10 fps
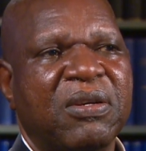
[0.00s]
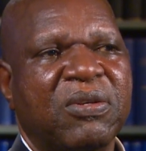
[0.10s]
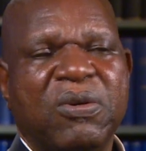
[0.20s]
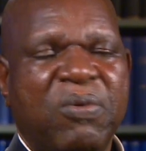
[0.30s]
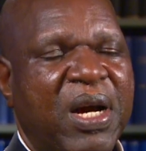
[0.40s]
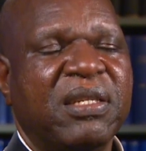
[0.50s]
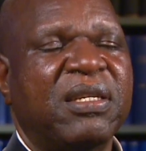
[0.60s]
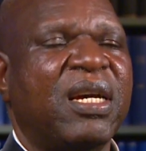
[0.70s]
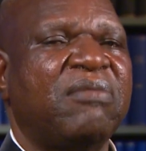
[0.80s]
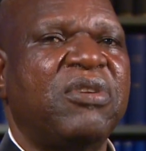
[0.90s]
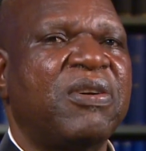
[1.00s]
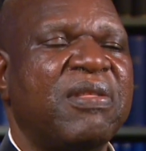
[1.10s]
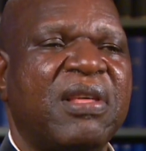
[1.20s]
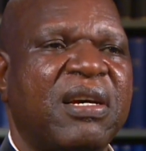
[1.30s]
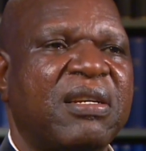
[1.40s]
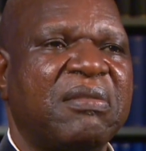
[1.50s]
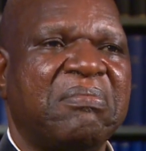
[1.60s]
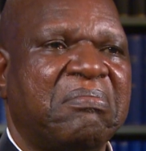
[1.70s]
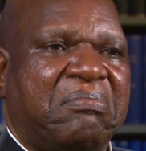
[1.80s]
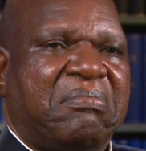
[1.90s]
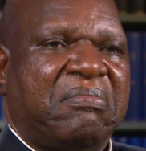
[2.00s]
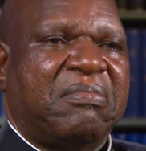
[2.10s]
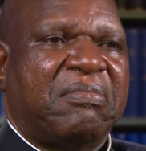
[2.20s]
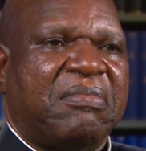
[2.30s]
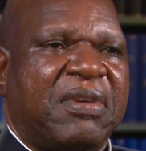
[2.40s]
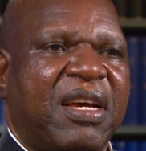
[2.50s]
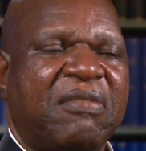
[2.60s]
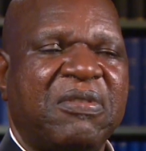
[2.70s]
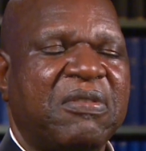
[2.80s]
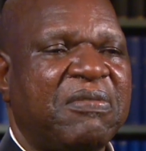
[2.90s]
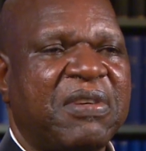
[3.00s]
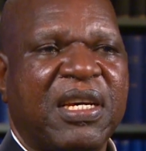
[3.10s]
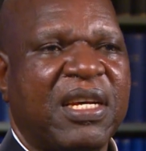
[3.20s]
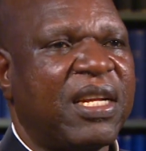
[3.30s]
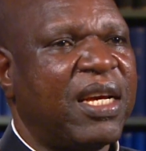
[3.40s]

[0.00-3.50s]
So once I have done that, I have no fear again.